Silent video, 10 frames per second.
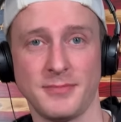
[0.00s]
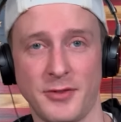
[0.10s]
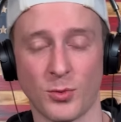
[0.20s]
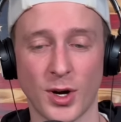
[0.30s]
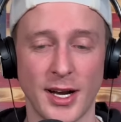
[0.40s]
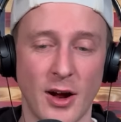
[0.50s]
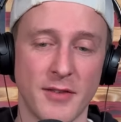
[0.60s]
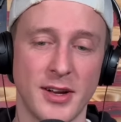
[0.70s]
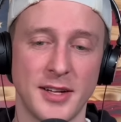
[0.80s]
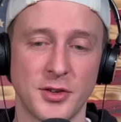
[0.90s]
If you're working out
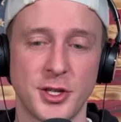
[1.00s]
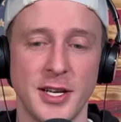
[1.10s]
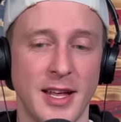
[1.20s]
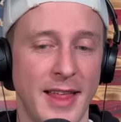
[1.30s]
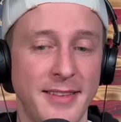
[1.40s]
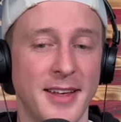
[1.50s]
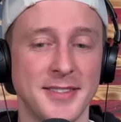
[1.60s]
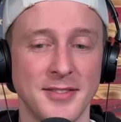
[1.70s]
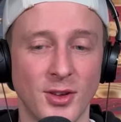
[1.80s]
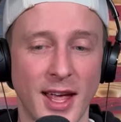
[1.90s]
every day, it's your cheat day. That
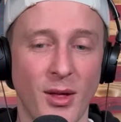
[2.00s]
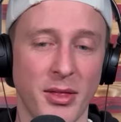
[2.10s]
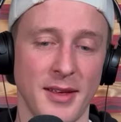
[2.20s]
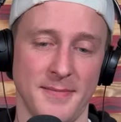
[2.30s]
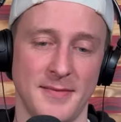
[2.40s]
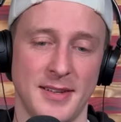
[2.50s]
doesn't look healthy.